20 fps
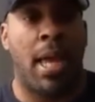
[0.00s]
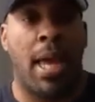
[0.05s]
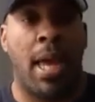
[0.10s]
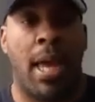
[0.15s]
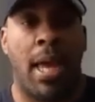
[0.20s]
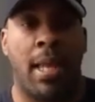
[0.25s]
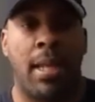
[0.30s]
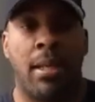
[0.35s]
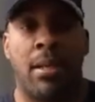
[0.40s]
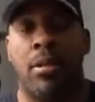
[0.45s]

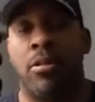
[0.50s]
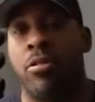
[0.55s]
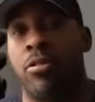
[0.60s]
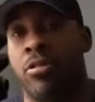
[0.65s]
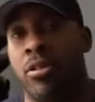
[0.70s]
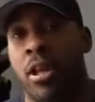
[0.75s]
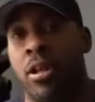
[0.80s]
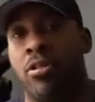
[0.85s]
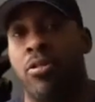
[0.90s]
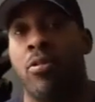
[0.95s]
And
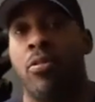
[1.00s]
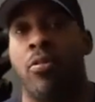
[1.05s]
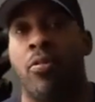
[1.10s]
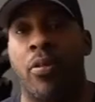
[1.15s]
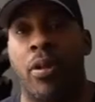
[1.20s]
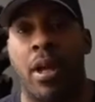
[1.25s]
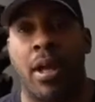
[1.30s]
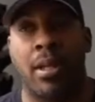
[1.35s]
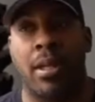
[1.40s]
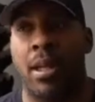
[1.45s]
stay tuned
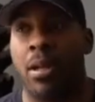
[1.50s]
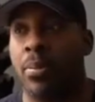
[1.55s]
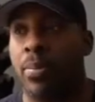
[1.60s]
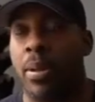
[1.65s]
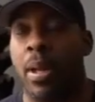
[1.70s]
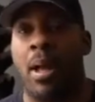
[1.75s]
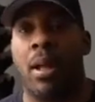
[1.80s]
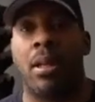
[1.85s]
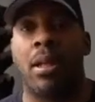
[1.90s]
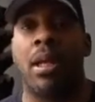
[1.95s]
for that. That'll
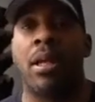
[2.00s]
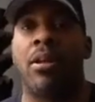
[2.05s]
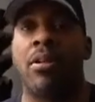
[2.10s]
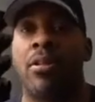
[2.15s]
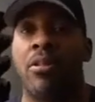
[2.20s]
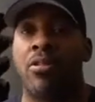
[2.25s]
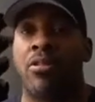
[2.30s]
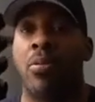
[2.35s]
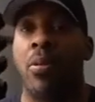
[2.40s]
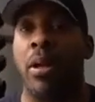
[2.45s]
be out later
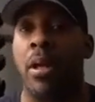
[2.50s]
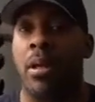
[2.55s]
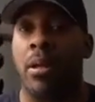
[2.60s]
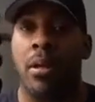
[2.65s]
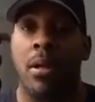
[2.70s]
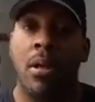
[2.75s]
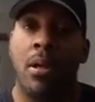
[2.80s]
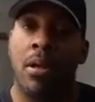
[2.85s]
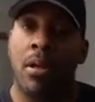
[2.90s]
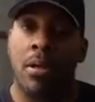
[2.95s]
this week.
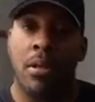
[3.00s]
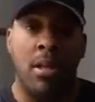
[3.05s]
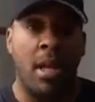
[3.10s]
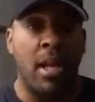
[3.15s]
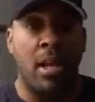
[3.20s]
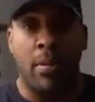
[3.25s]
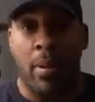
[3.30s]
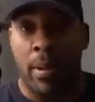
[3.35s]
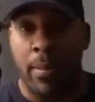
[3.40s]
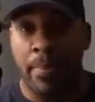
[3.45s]

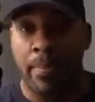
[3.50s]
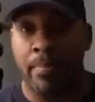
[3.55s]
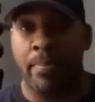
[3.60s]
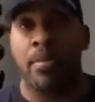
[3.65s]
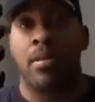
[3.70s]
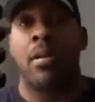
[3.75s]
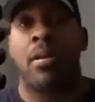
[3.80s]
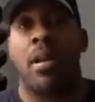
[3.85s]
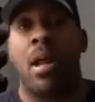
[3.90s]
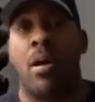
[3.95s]
Anyway,
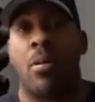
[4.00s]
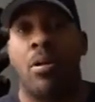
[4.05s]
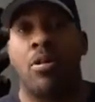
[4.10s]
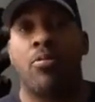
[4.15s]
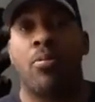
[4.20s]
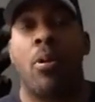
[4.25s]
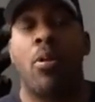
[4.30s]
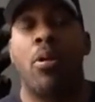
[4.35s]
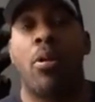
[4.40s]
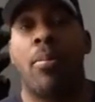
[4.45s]
now I
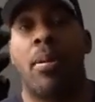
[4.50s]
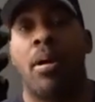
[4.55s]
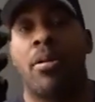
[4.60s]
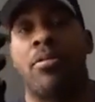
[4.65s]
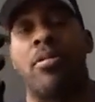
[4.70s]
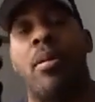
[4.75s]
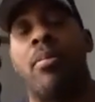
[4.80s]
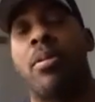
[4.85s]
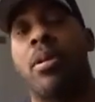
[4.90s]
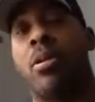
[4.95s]
spoke
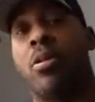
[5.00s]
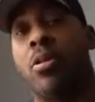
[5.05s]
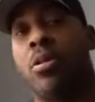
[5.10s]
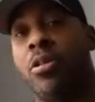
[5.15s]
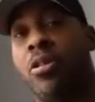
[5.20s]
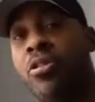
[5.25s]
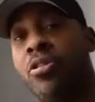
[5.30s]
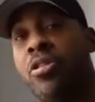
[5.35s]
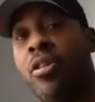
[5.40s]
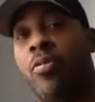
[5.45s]
about something
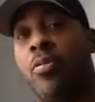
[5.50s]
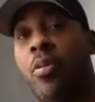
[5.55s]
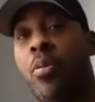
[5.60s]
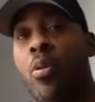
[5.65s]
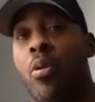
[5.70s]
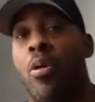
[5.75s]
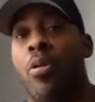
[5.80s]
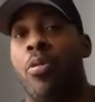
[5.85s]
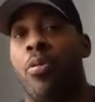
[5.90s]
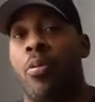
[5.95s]
called the Civil
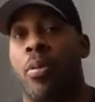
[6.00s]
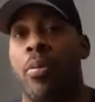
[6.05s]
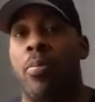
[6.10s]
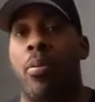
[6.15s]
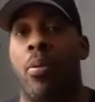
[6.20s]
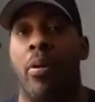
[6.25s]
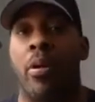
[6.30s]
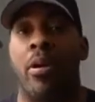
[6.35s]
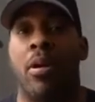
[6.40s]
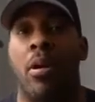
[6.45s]
War
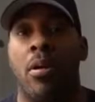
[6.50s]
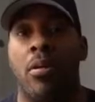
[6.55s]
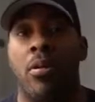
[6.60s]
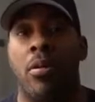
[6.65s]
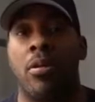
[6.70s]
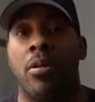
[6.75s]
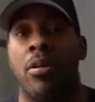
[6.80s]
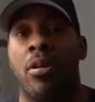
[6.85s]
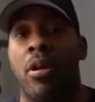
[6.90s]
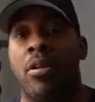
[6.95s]

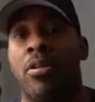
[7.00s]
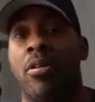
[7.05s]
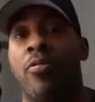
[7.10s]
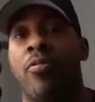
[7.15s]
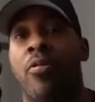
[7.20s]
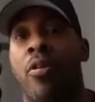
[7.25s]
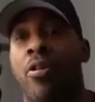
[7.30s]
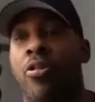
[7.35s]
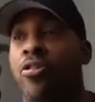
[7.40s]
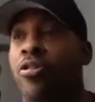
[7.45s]
3.0, another
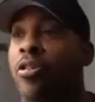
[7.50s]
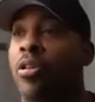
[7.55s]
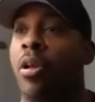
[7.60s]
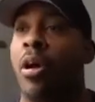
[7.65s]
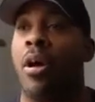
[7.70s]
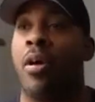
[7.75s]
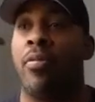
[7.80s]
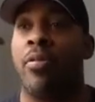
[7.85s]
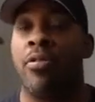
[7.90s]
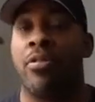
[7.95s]

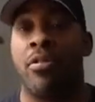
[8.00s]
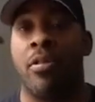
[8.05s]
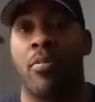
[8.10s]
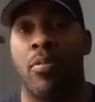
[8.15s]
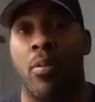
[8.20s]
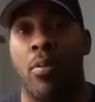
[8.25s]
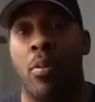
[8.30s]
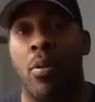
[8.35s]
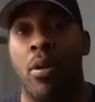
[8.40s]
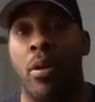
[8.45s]
version of a
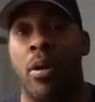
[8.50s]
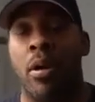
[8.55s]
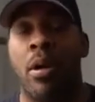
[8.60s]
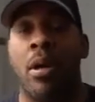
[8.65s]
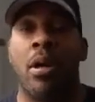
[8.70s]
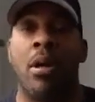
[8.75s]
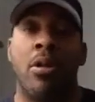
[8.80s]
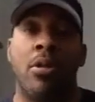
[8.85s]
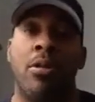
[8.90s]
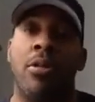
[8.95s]
civil war.
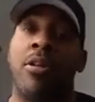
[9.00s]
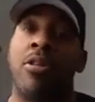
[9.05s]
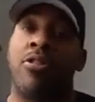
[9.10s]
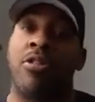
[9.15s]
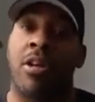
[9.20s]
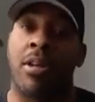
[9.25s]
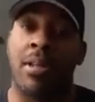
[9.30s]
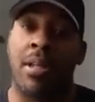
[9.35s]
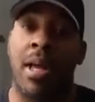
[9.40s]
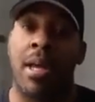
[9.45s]
You can
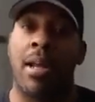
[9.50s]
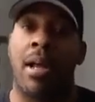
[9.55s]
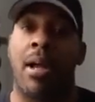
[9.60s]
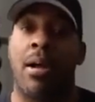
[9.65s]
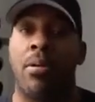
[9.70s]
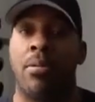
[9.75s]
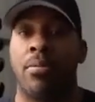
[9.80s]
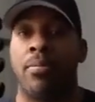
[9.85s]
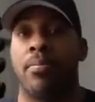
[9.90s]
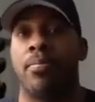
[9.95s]
check that
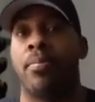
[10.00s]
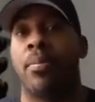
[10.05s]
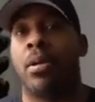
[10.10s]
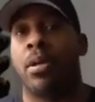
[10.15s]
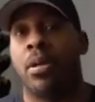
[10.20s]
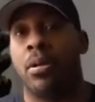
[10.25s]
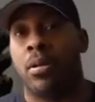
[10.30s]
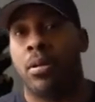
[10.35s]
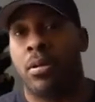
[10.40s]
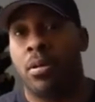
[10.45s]
out
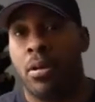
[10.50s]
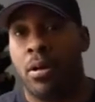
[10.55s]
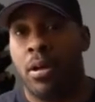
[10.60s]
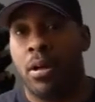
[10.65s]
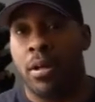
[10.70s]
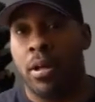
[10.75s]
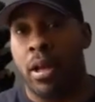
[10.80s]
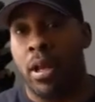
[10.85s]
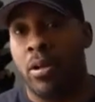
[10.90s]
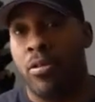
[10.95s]

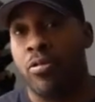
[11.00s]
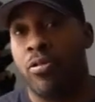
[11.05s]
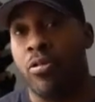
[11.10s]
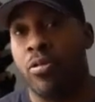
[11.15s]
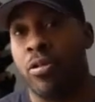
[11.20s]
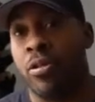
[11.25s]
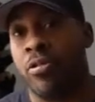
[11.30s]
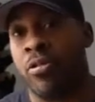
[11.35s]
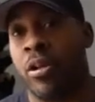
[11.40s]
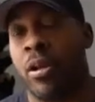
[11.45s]
on the Angry
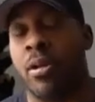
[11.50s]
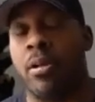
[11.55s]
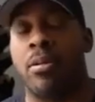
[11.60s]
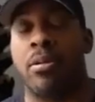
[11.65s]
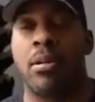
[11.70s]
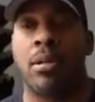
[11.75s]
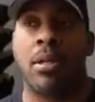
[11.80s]
Truth channel.